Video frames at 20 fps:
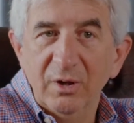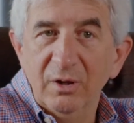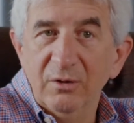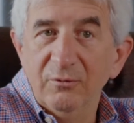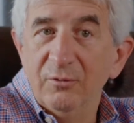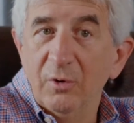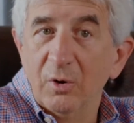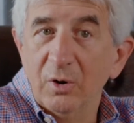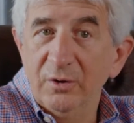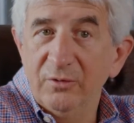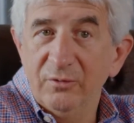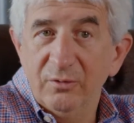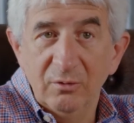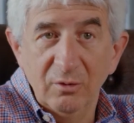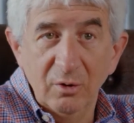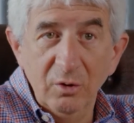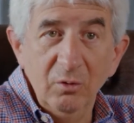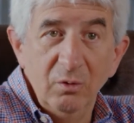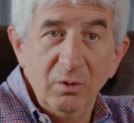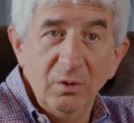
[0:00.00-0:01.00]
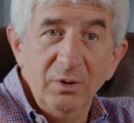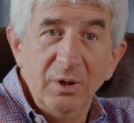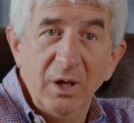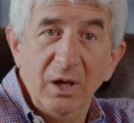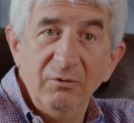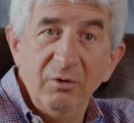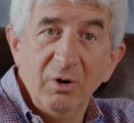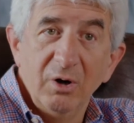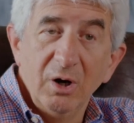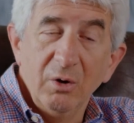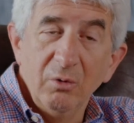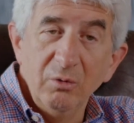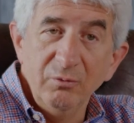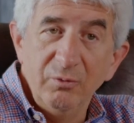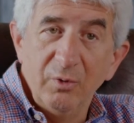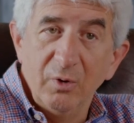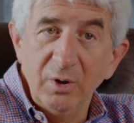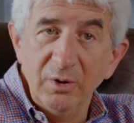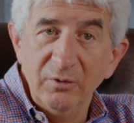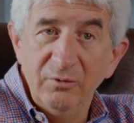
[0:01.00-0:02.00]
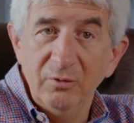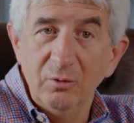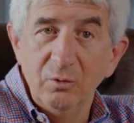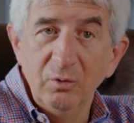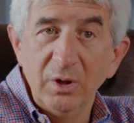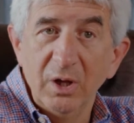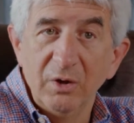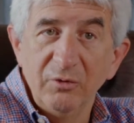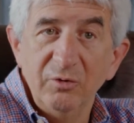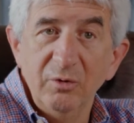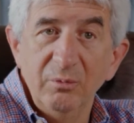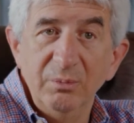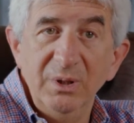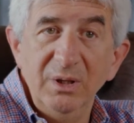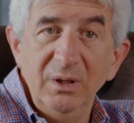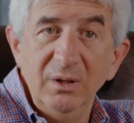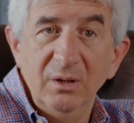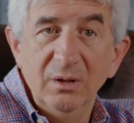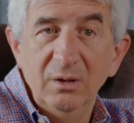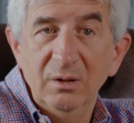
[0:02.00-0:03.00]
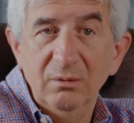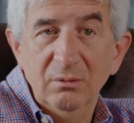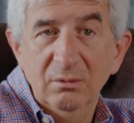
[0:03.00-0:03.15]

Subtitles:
say, voice, so you could have your own voice, could also be